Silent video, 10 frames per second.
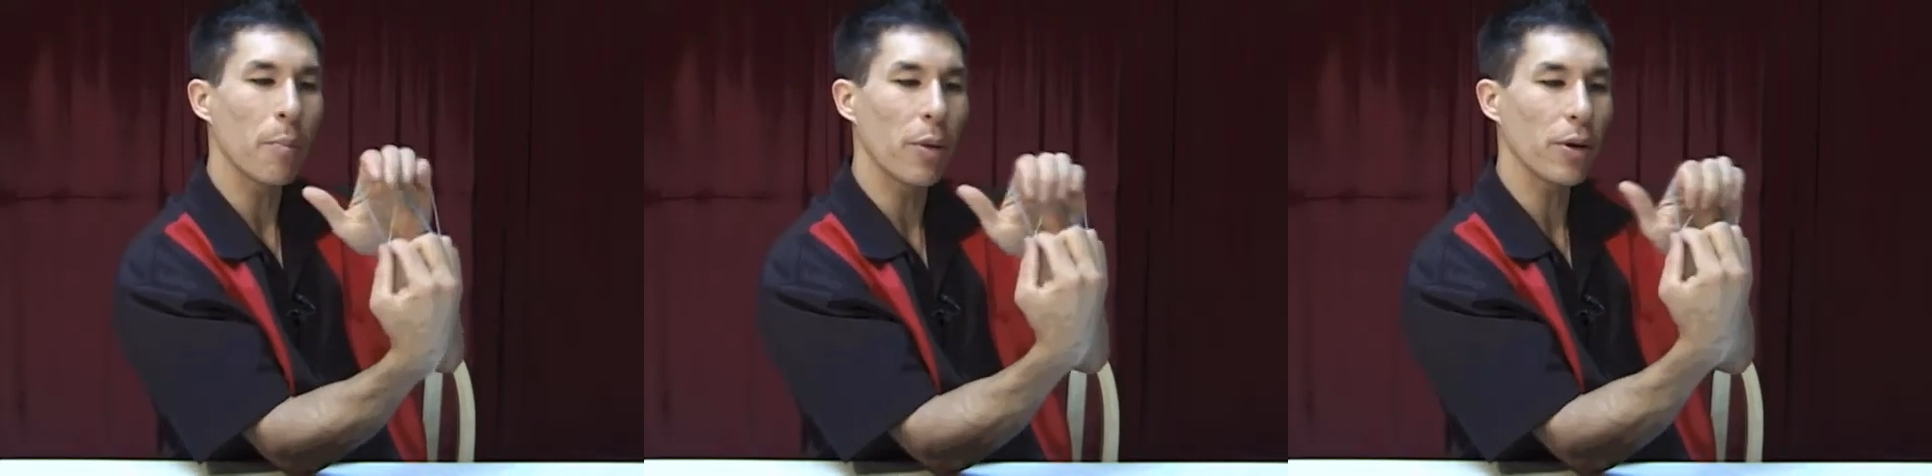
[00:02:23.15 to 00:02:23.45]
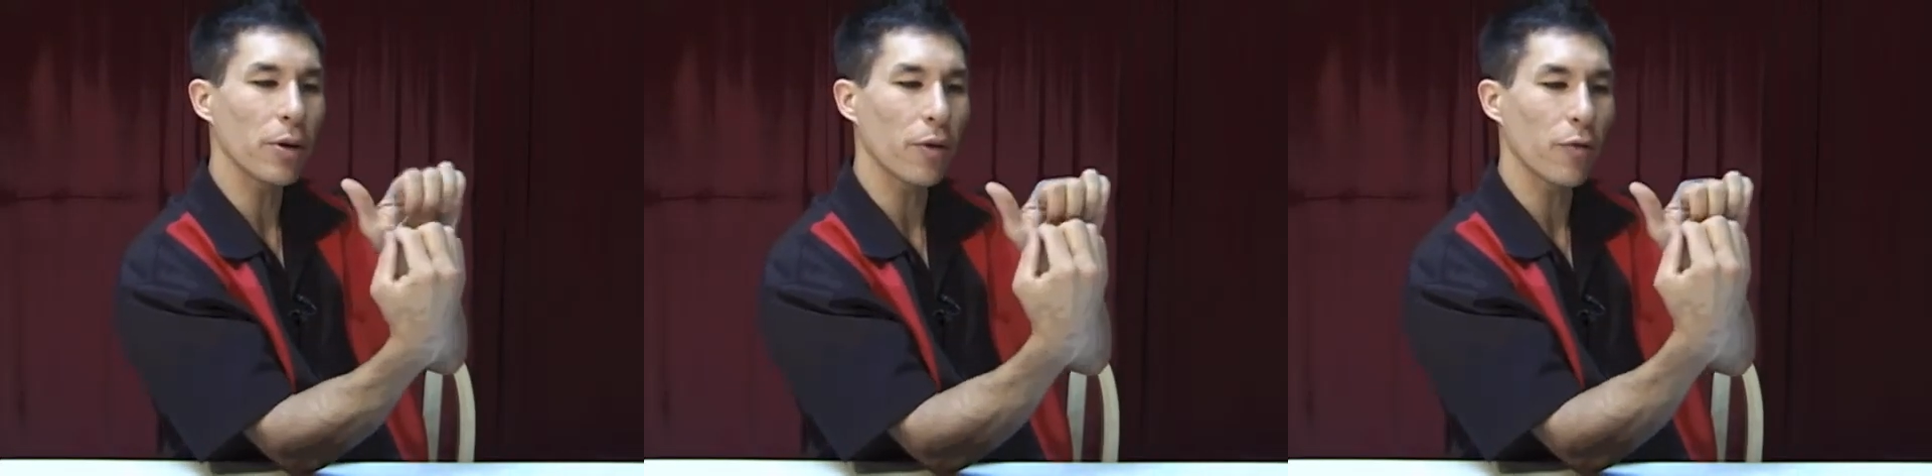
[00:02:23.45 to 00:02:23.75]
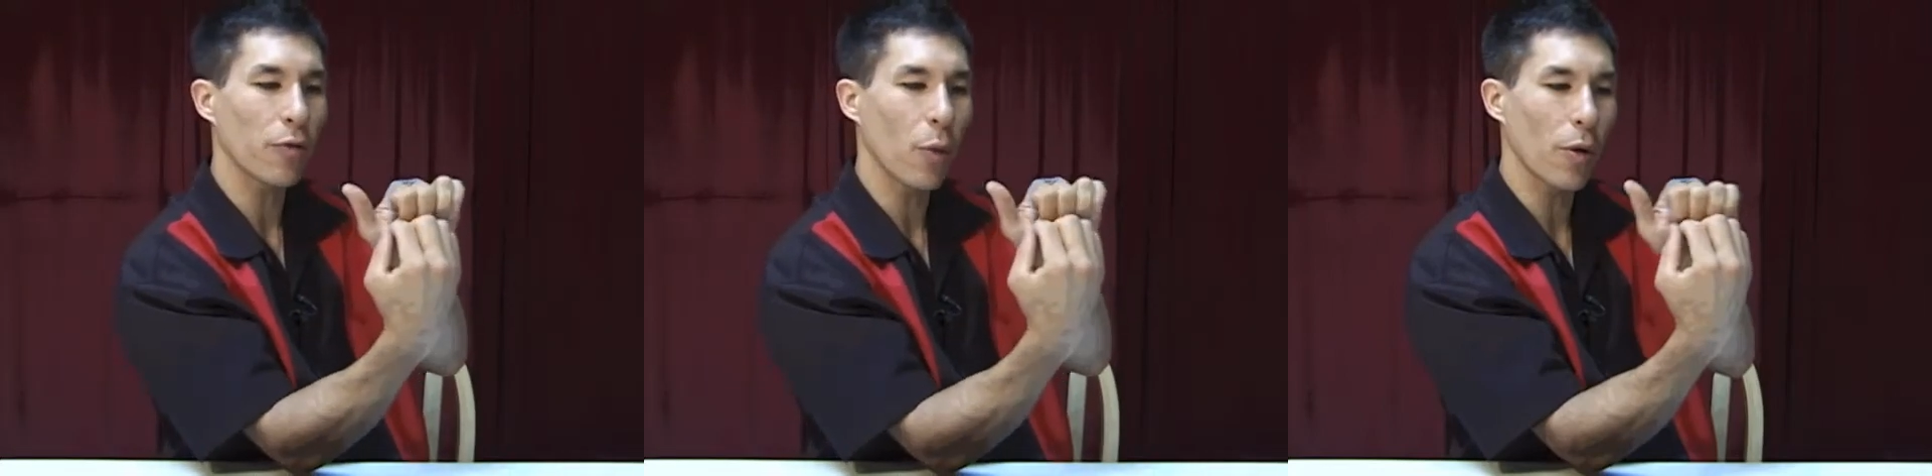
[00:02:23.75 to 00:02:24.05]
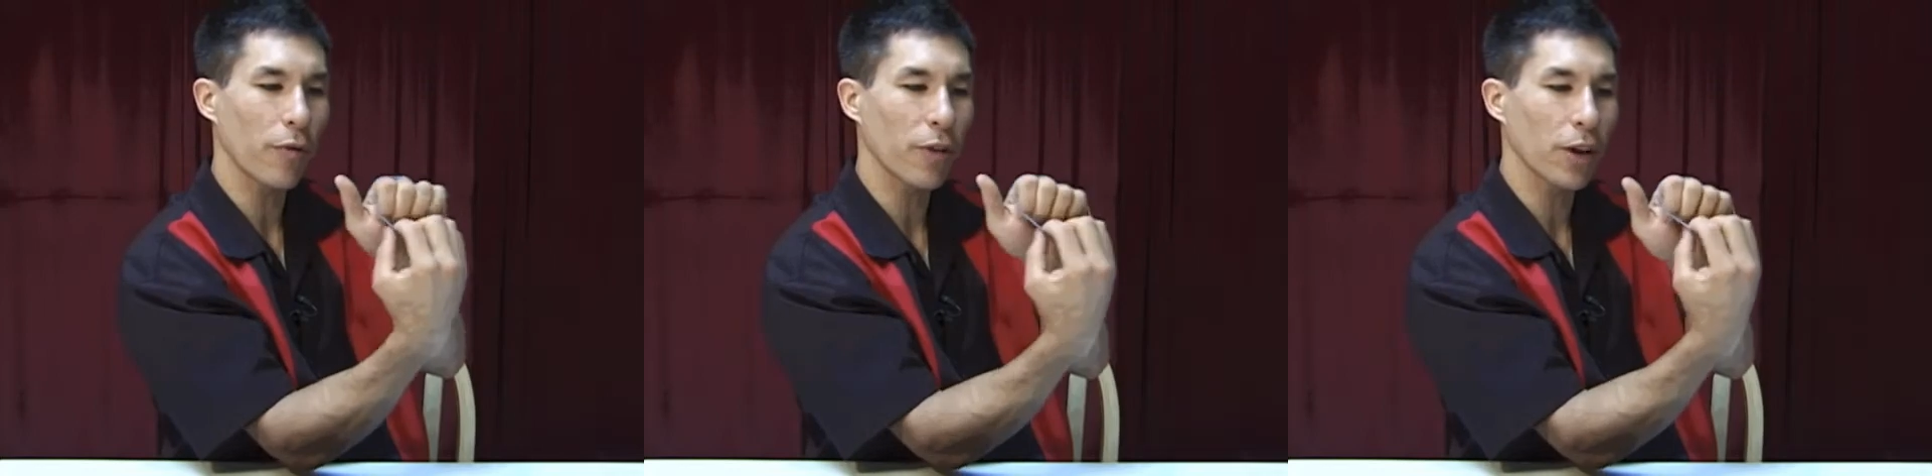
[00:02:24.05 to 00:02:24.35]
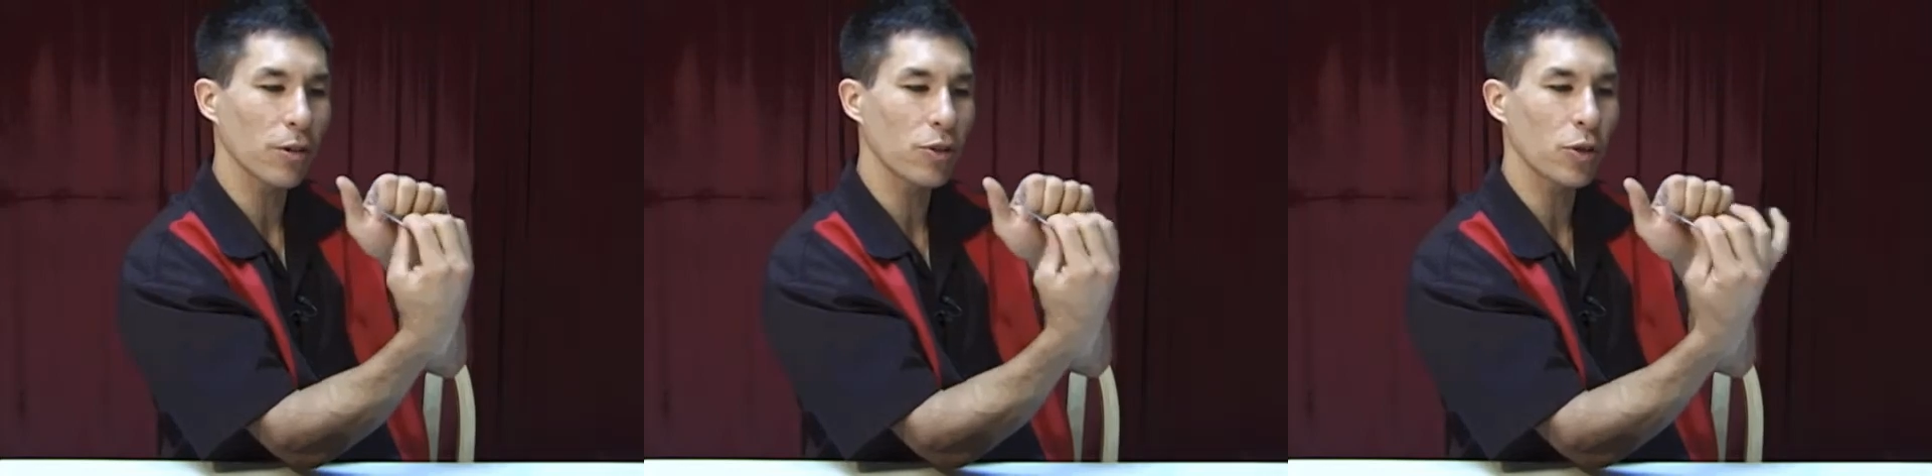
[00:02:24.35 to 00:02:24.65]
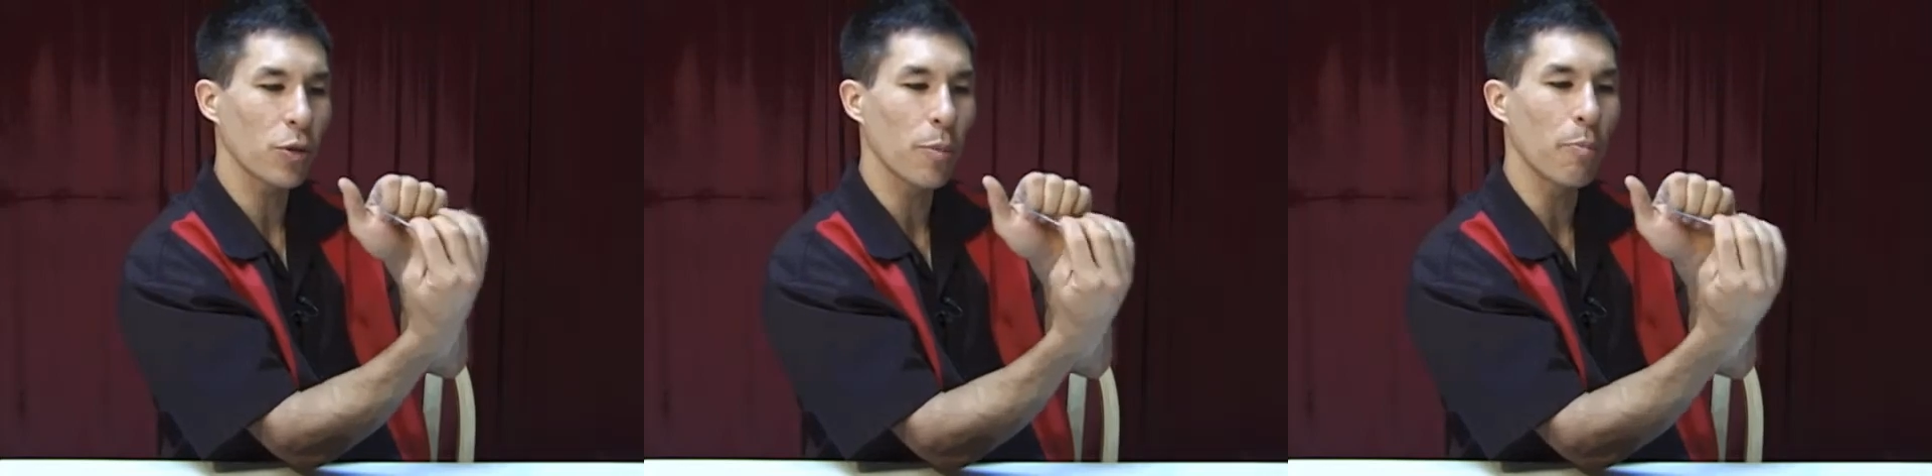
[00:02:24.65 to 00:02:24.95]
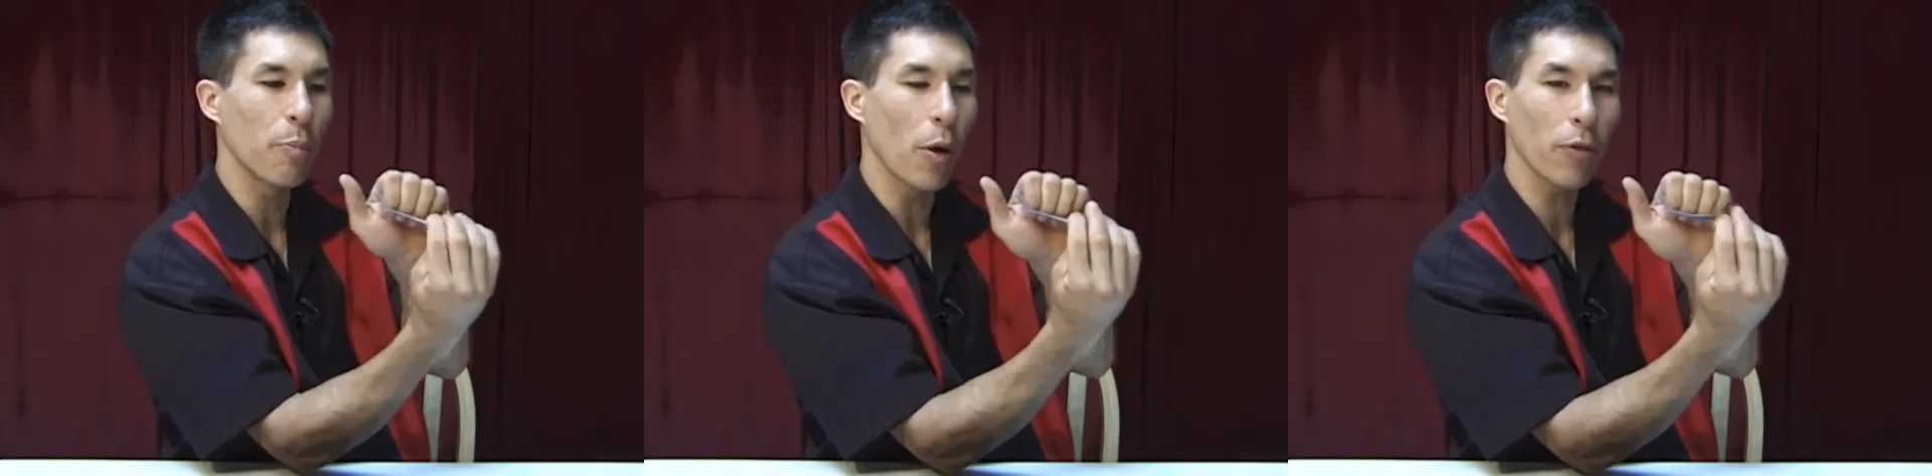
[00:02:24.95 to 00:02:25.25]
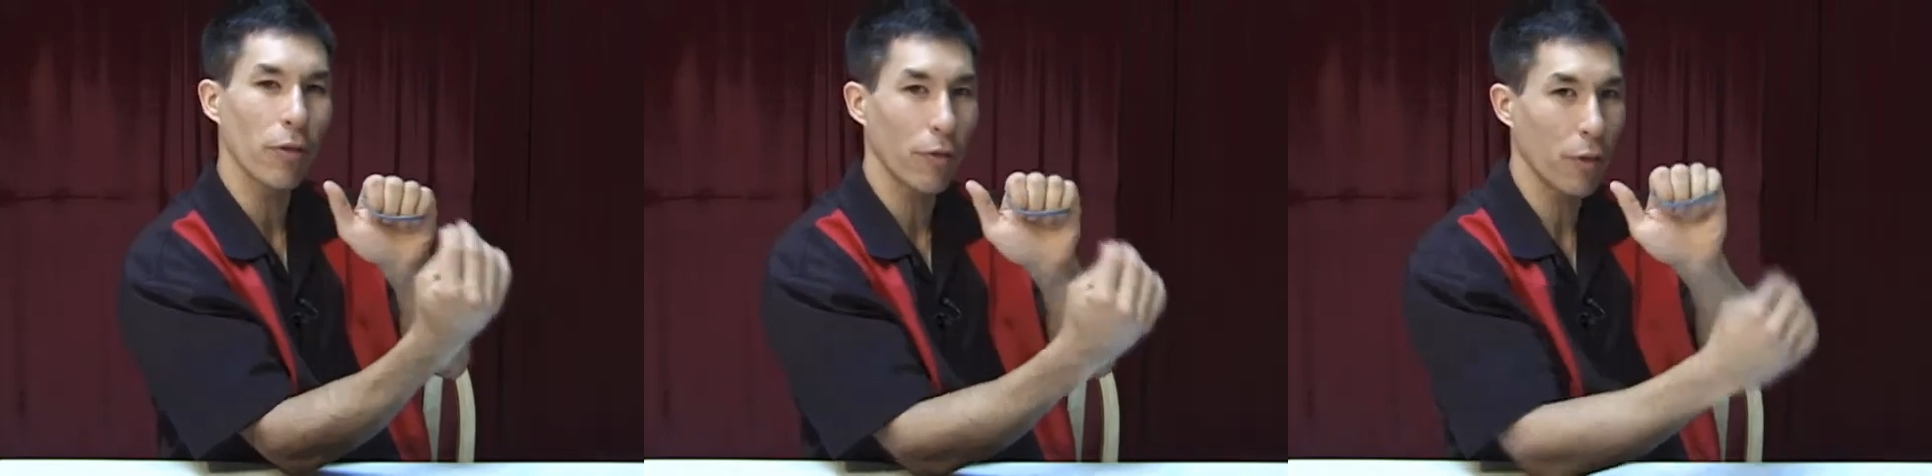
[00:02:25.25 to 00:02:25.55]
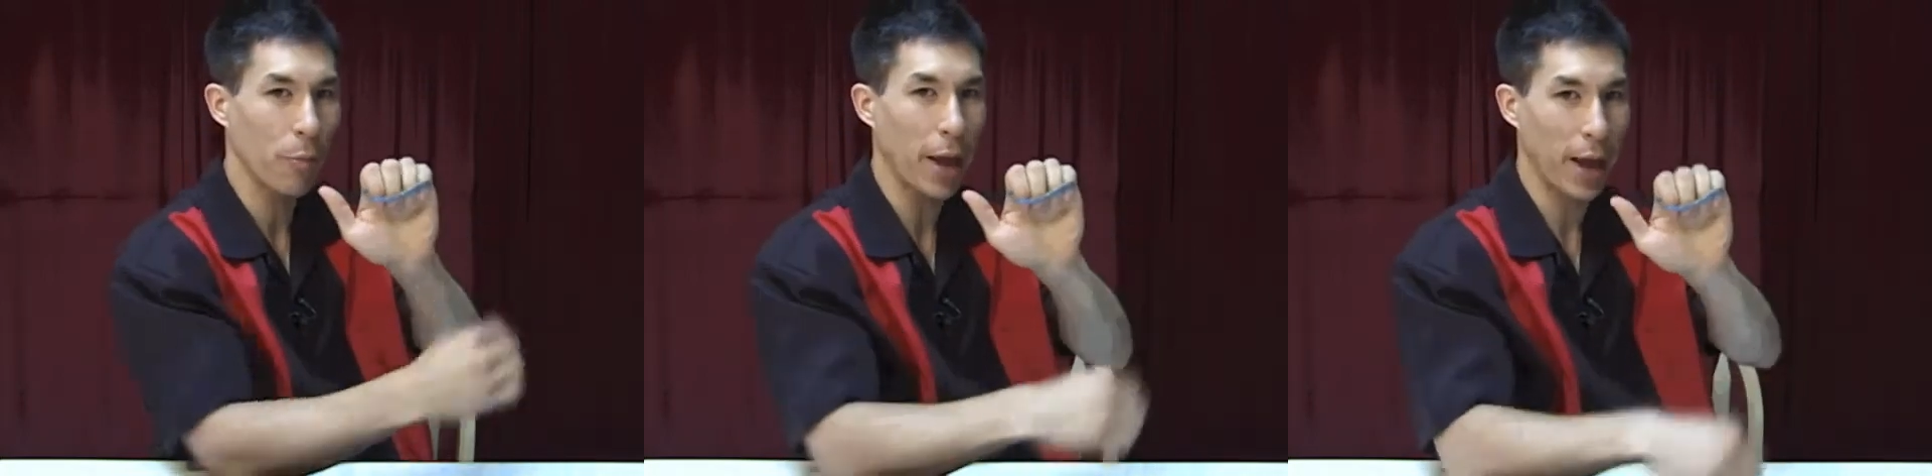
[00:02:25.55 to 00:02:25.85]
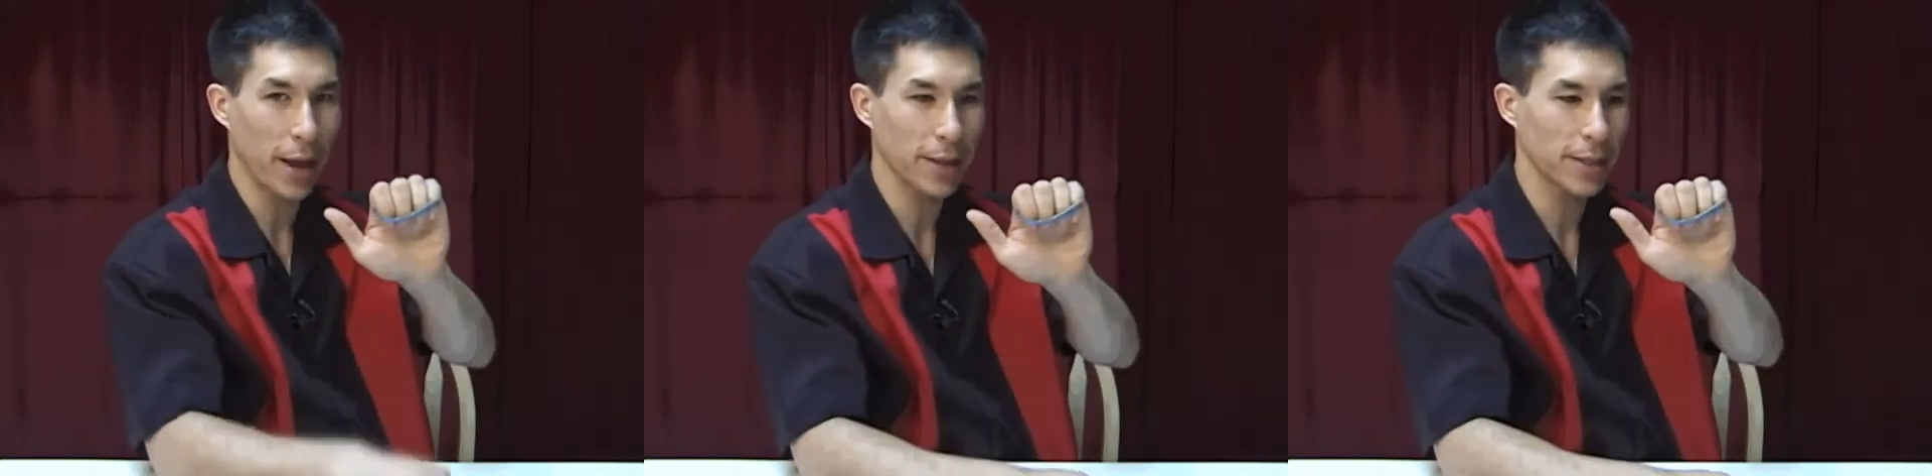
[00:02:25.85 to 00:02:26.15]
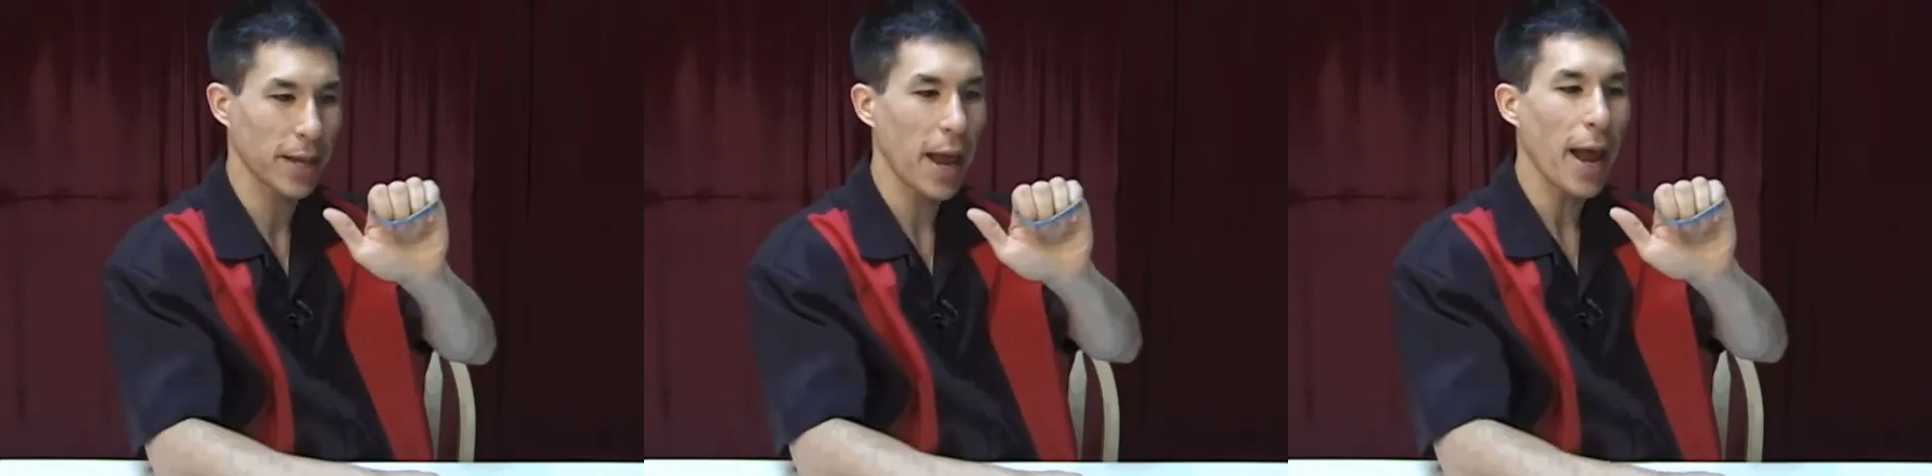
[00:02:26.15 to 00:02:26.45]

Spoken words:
put your 4 fingers through both of the bands,